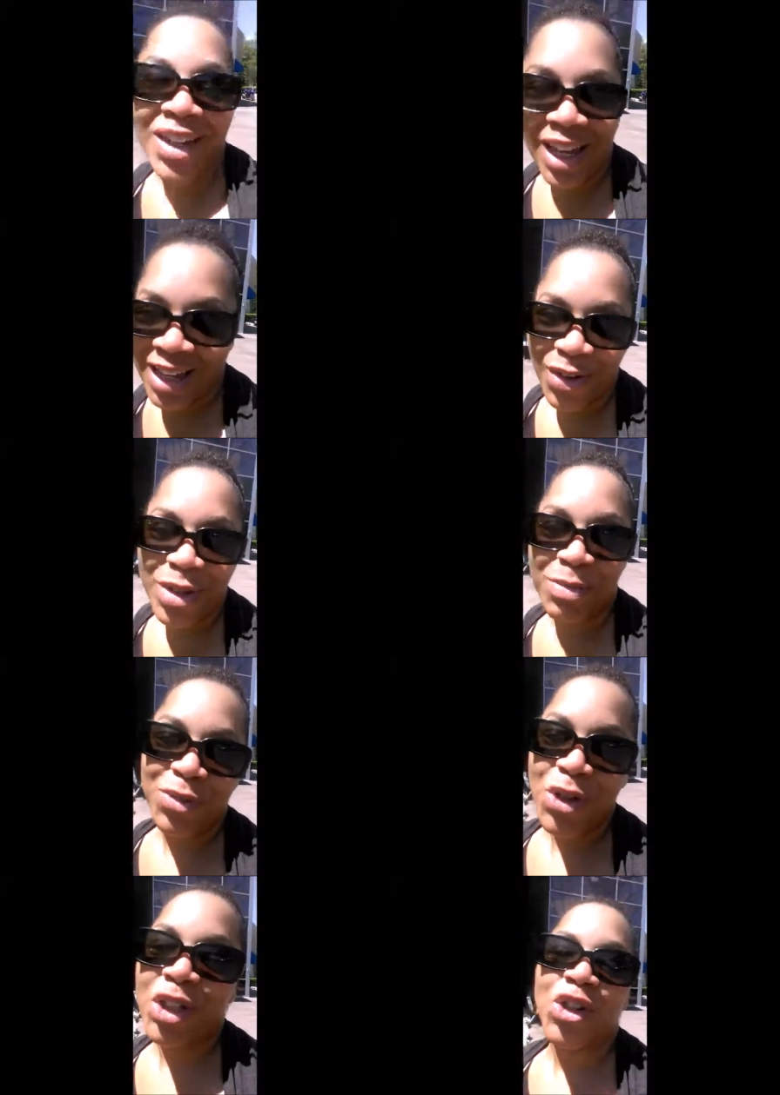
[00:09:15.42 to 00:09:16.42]
okay,
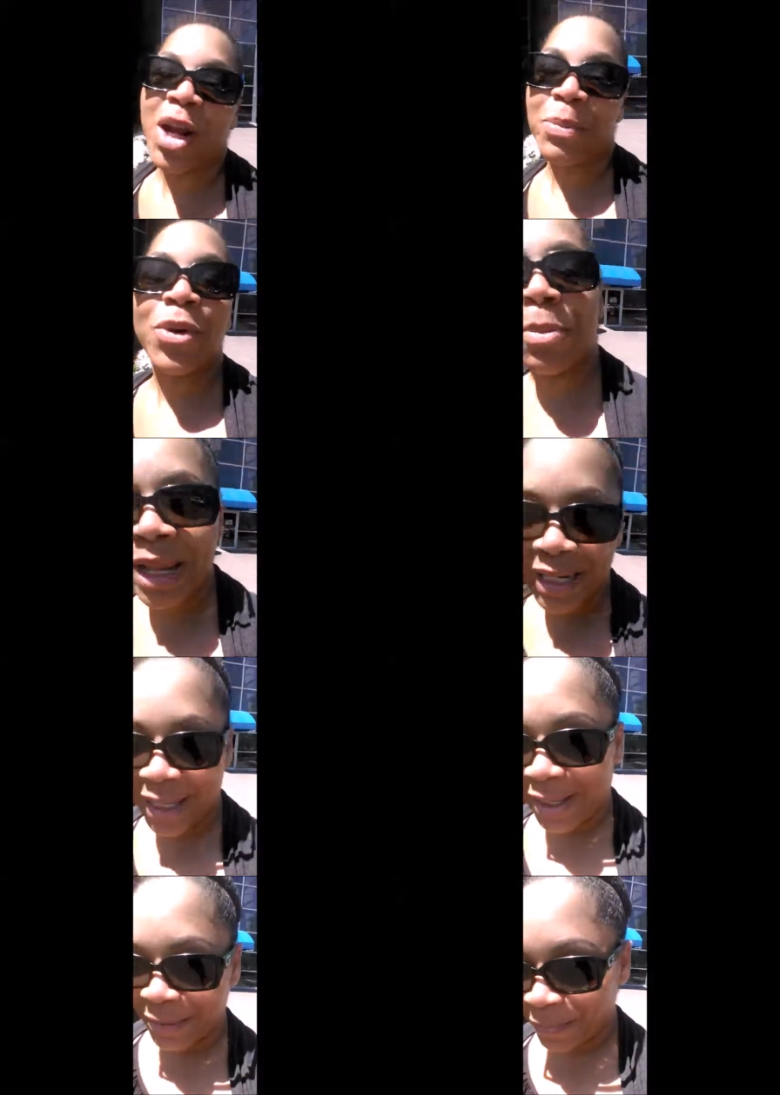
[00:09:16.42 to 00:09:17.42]
quit trying to pull my
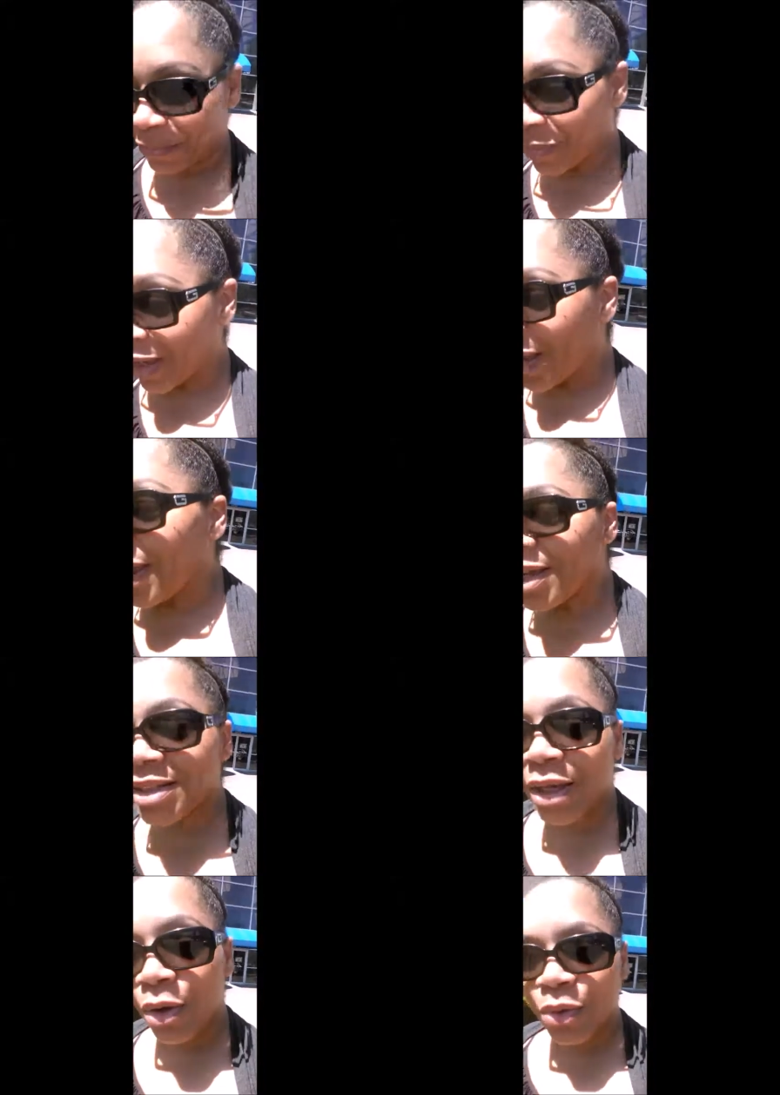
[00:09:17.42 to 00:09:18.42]
leg.
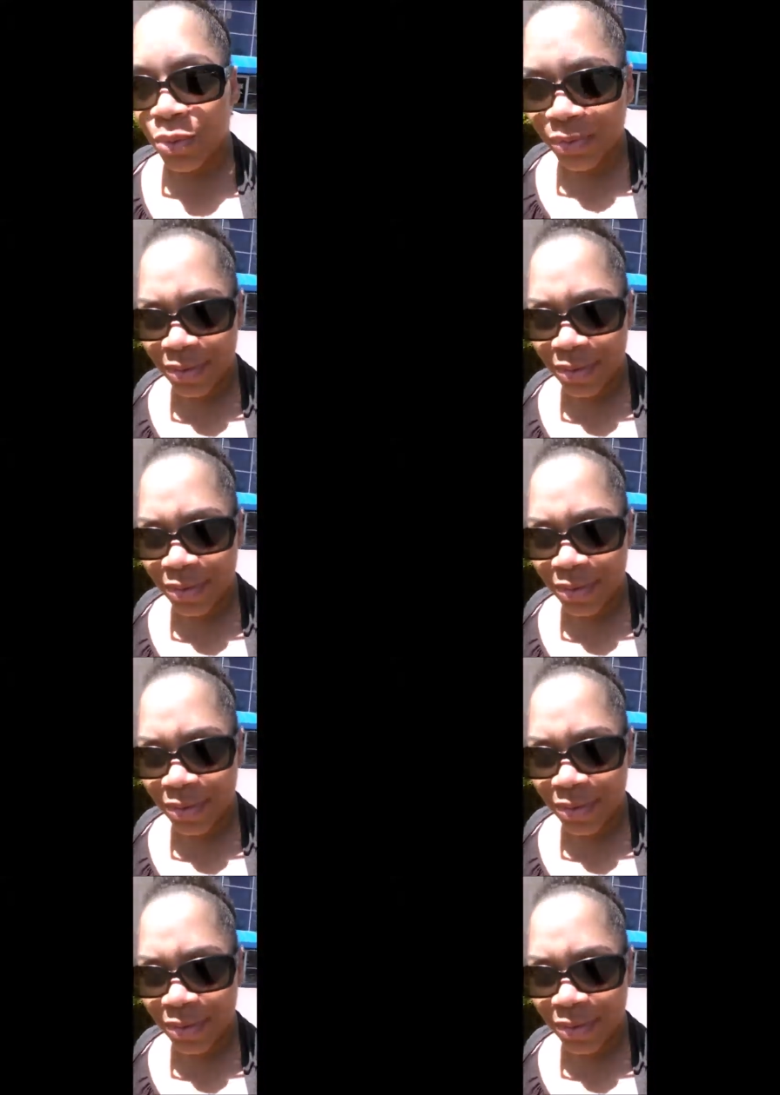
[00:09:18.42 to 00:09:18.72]
So,